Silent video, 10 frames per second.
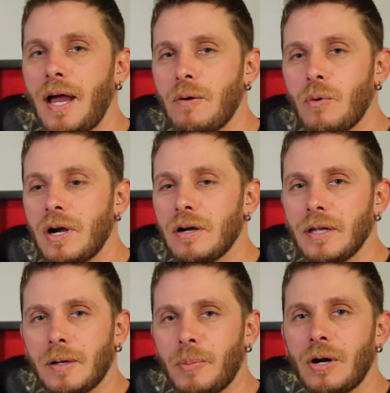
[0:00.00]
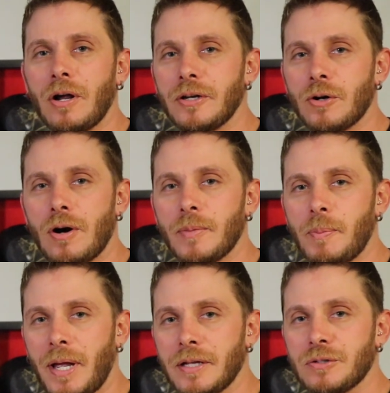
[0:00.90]
I wear like a pair of Under Armour
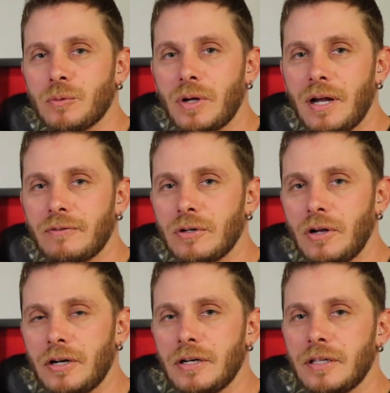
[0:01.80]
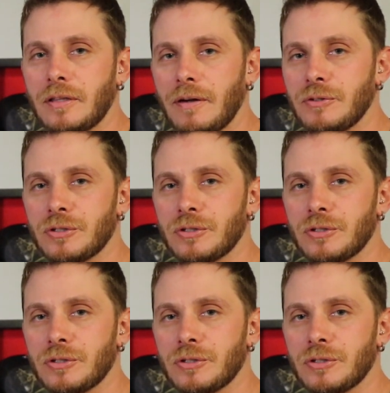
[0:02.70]
pants or whatever underneath of it,